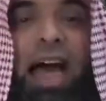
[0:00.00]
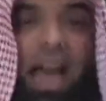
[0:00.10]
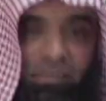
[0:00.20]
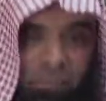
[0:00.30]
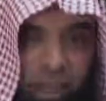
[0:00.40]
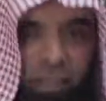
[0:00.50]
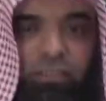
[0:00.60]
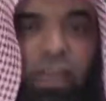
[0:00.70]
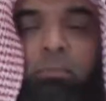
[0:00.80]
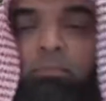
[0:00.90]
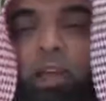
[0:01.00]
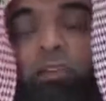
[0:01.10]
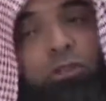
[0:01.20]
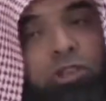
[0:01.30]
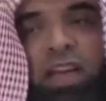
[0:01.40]
admitted them
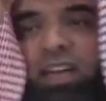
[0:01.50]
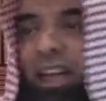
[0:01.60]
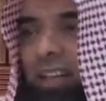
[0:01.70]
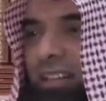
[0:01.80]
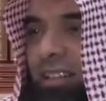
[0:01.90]
into Jannah.